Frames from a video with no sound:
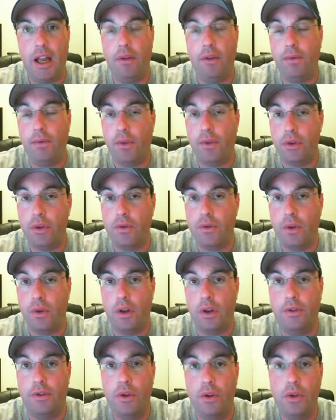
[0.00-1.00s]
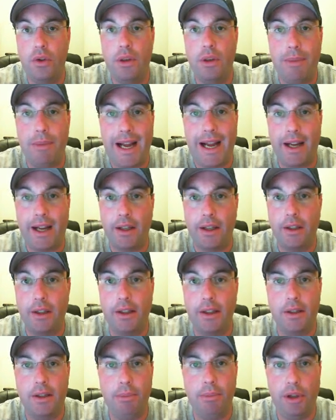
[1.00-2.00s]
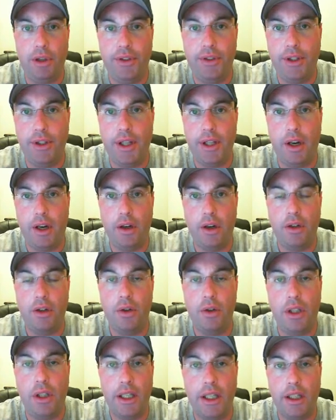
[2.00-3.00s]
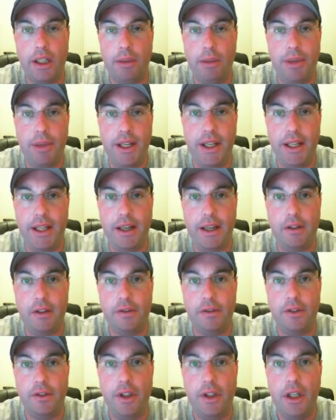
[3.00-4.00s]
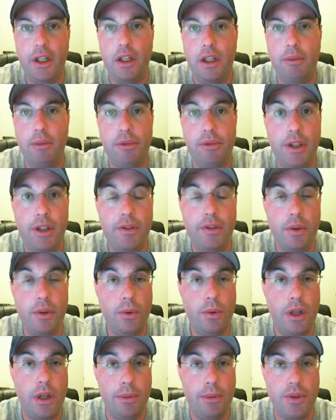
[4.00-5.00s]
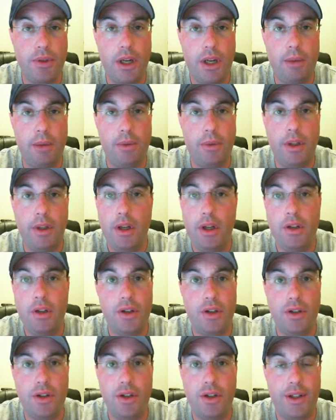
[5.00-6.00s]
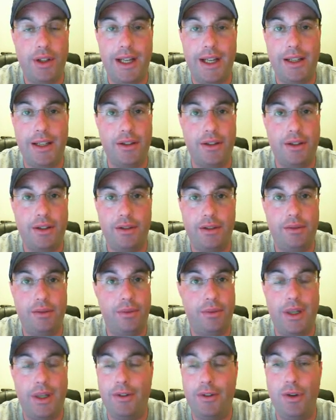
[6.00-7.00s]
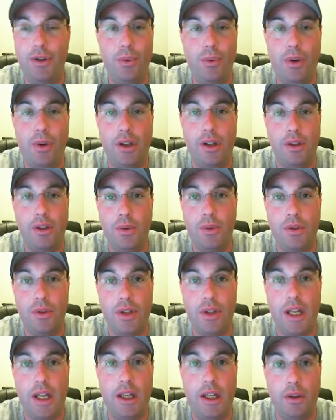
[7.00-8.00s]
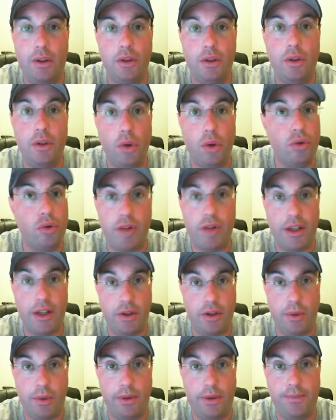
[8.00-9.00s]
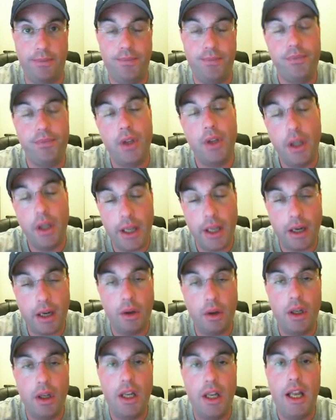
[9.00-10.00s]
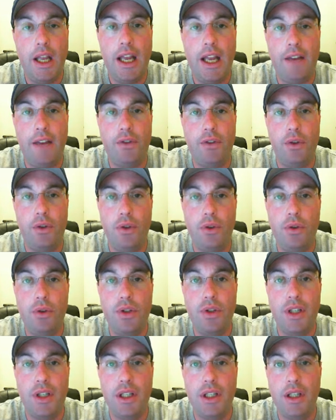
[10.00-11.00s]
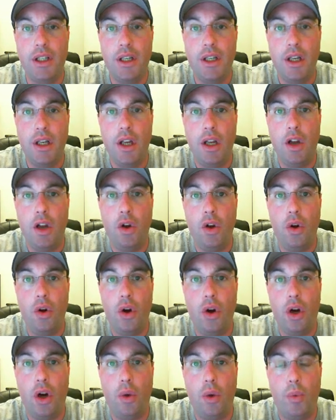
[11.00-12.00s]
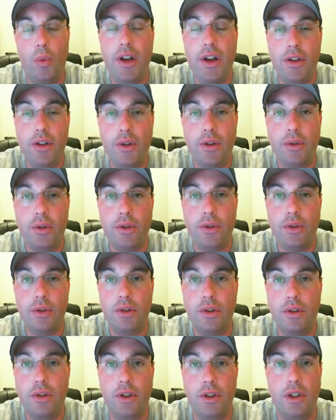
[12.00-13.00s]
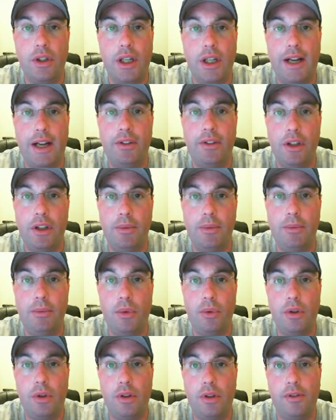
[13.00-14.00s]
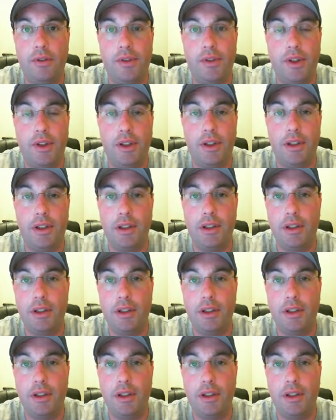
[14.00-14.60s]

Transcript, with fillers: First of all, if you're using Mac, it's built in there. You click on the PDF, the preview comes up. Just select whatever you want to use, and it goes right to it. Now, if you're using uh, Windows, you're going to have a little bit more of uh, a